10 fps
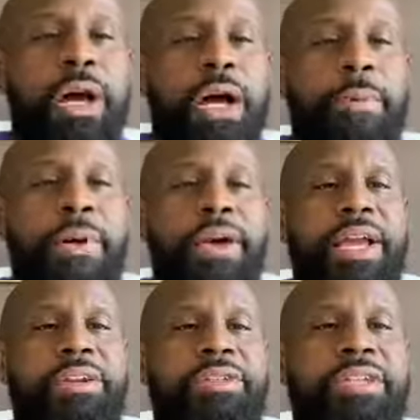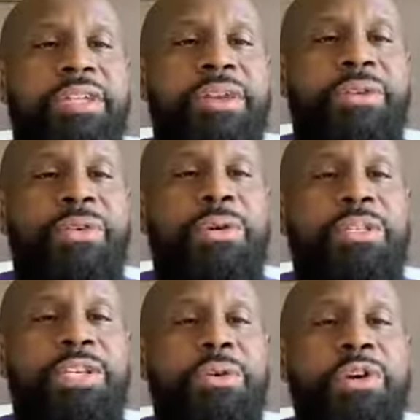uh, Mary Henderson
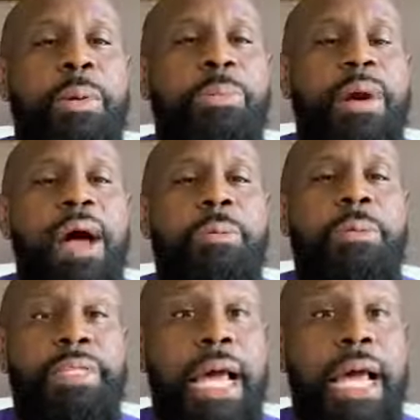focusing on your problems.